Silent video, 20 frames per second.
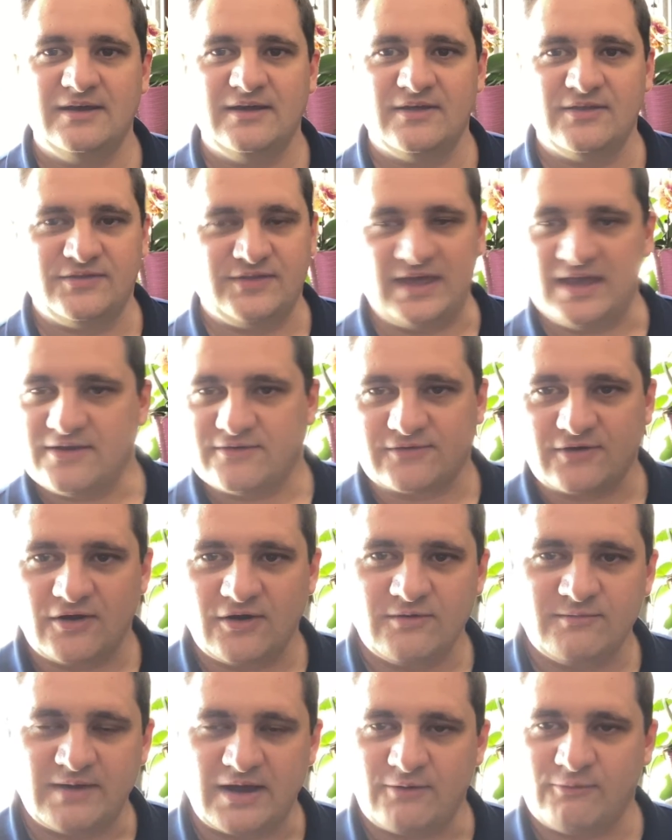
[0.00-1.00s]
They grow.
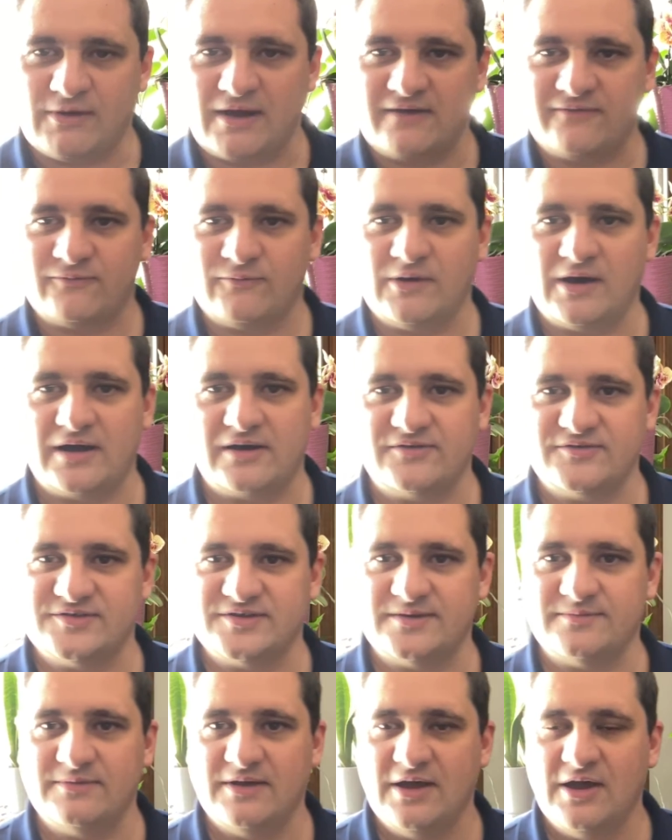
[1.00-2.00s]
My wife waters
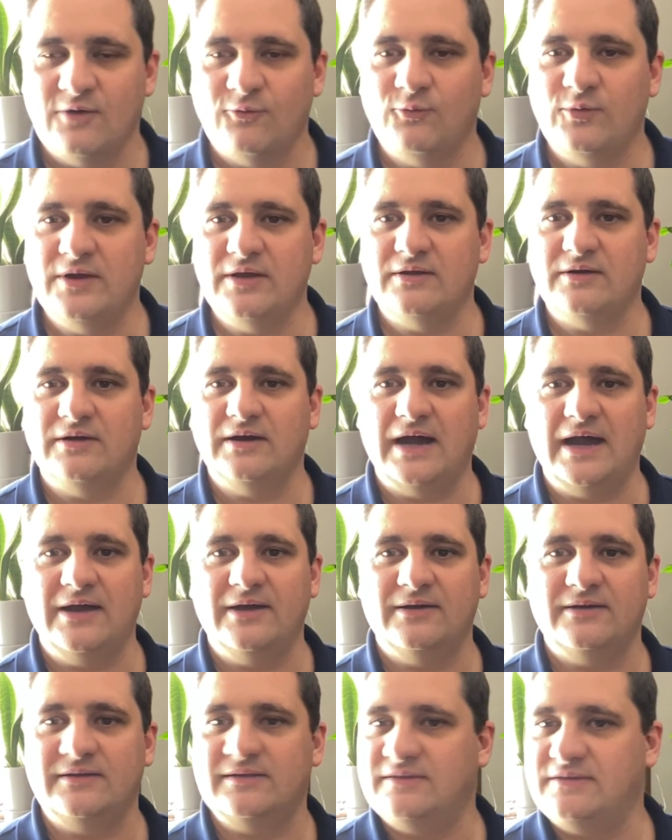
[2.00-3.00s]
them. We
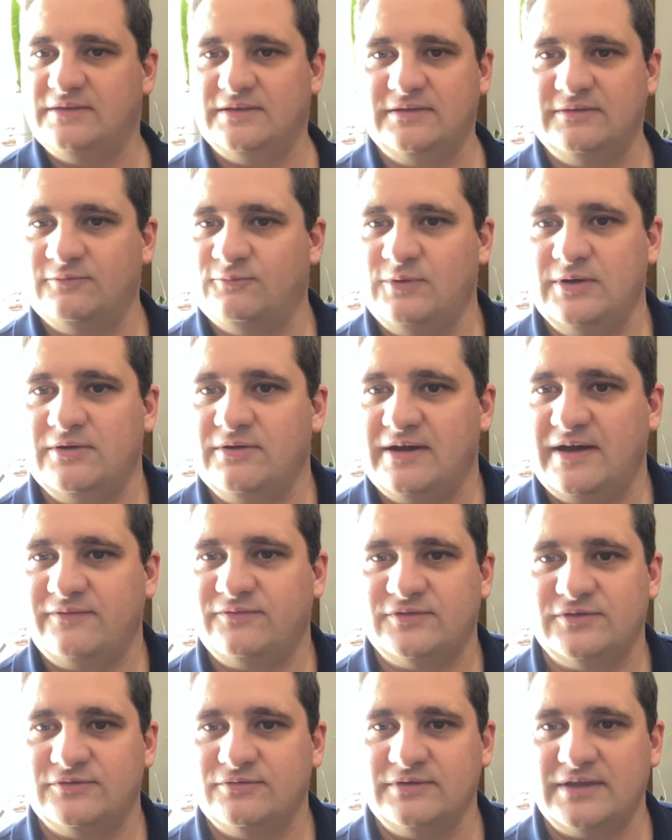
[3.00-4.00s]
don't have
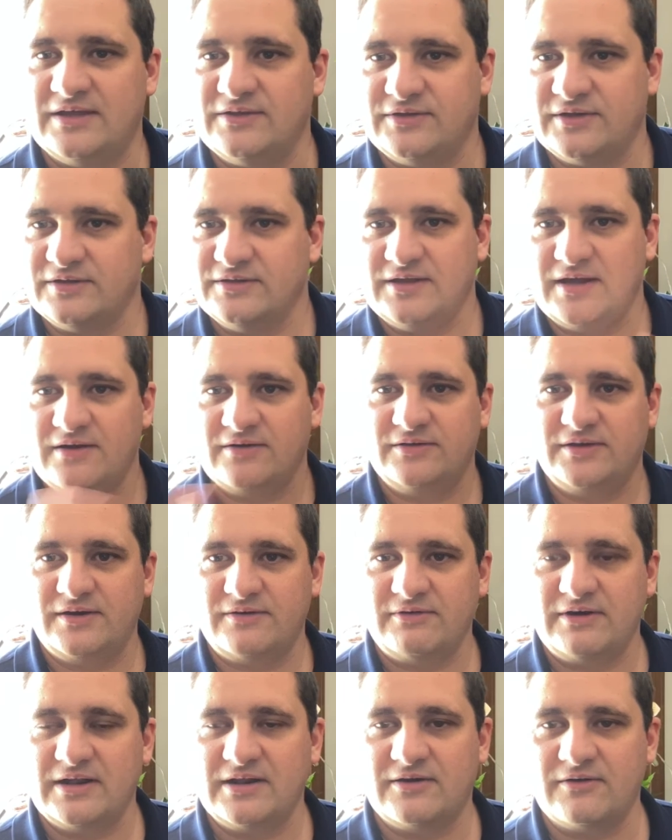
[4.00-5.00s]
to do that. They're
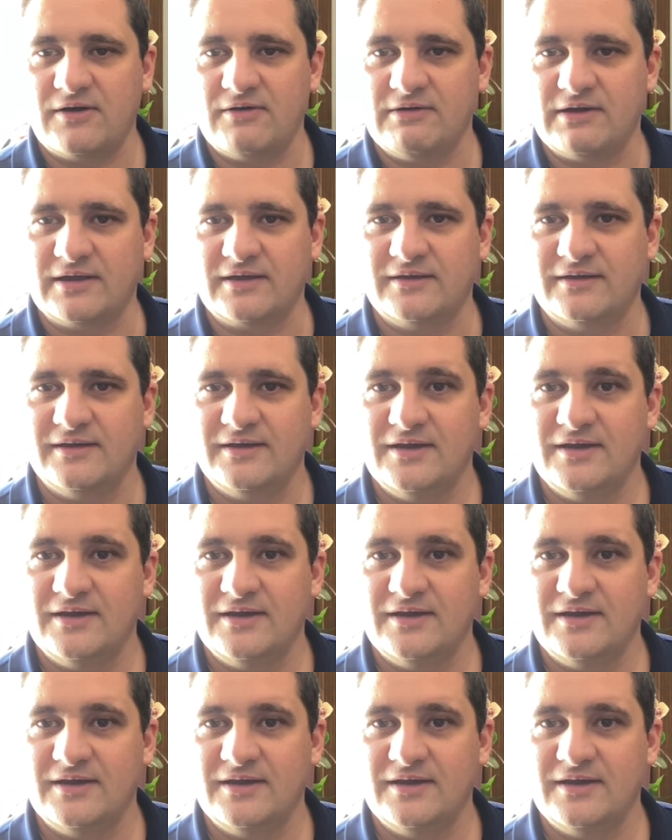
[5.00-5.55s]
already growing.